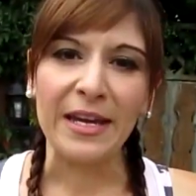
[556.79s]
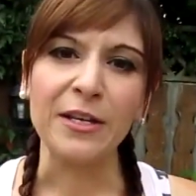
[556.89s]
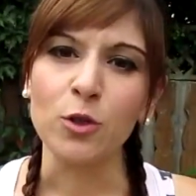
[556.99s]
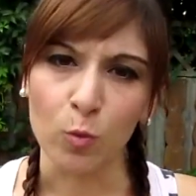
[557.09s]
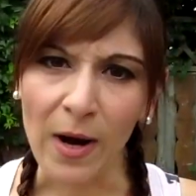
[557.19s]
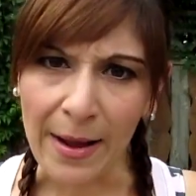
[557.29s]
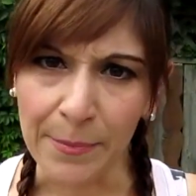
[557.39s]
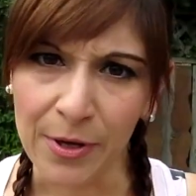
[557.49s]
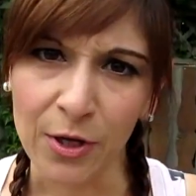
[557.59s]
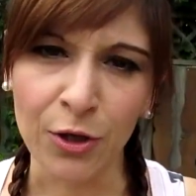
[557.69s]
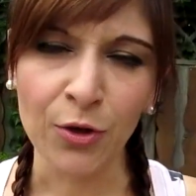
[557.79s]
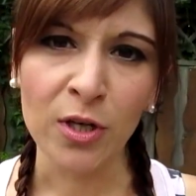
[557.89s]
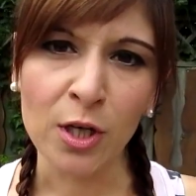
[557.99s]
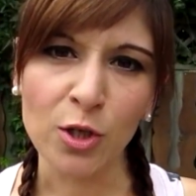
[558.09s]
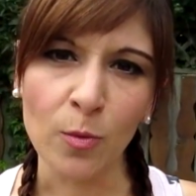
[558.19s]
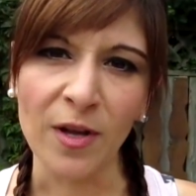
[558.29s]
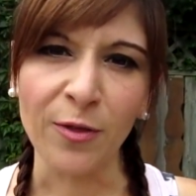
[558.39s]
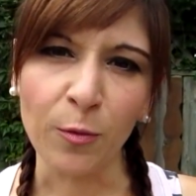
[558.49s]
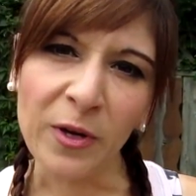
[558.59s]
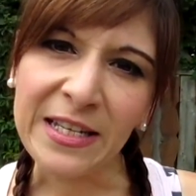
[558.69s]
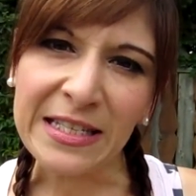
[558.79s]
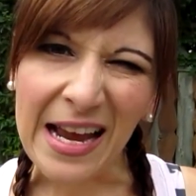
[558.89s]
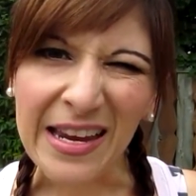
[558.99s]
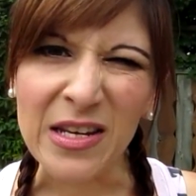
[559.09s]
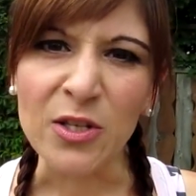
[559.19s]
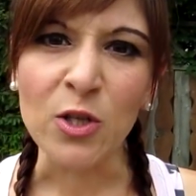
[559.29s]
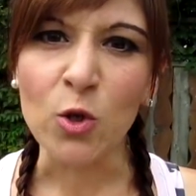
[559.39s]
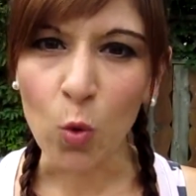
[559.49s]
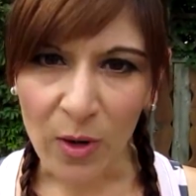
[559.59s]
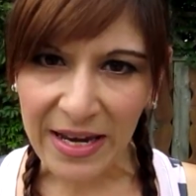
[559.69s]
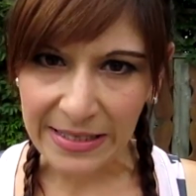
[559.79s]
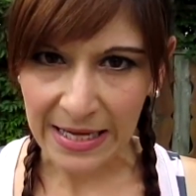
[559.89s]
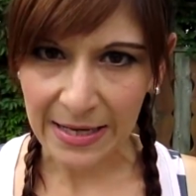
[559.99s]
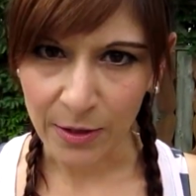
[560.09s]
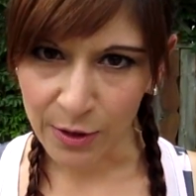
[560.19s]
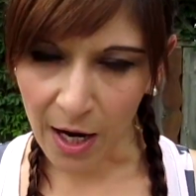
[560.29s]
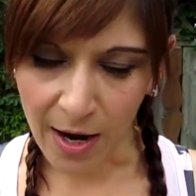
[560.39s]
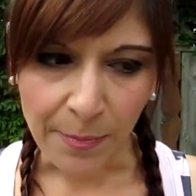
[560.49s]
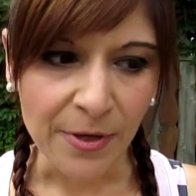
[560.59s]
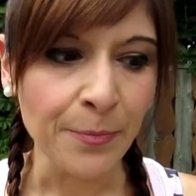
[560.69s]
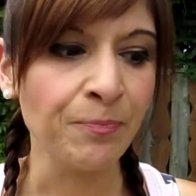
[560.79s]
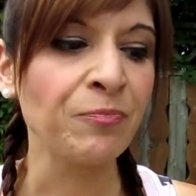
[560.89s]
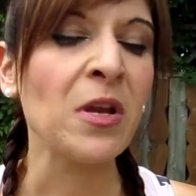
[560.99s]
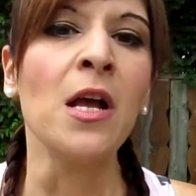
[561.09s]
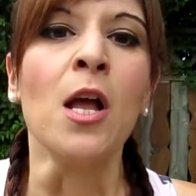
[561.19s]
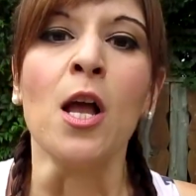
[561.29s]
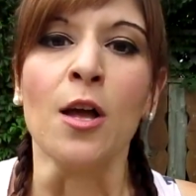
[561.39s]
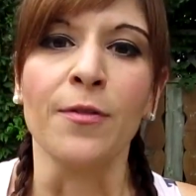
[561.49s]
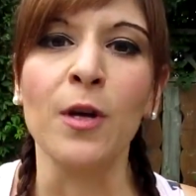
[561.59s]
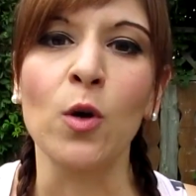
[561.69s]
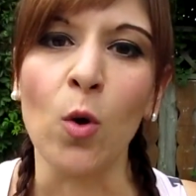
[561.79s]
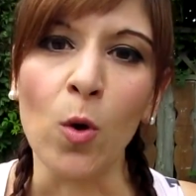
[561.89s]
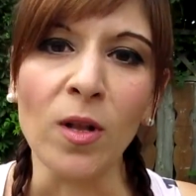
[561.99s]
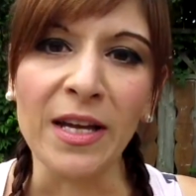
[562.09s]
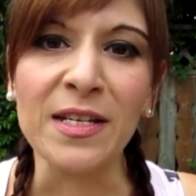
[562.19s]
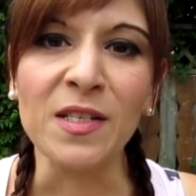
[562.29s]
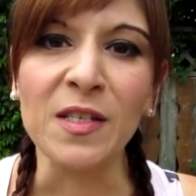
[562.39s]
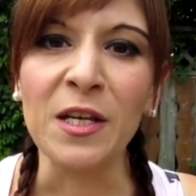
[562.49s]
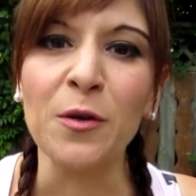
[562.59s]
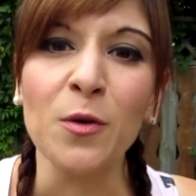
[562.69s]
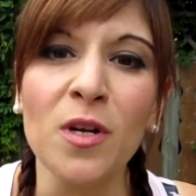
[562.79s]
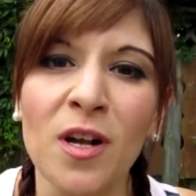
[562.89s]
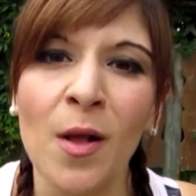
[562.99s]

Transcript: each rep, you're gonna do a 3-second squeeze at the top. The goal is to